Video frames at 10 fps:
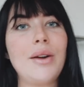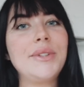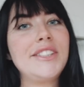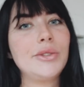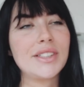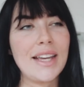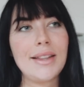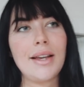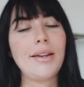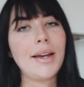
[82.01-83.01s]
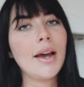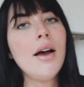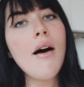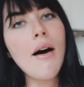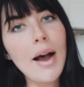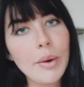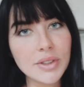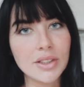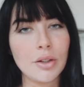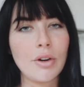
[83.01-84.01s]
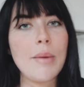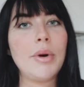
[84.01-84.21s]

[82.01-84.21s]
I was still scared that like I wasn't the right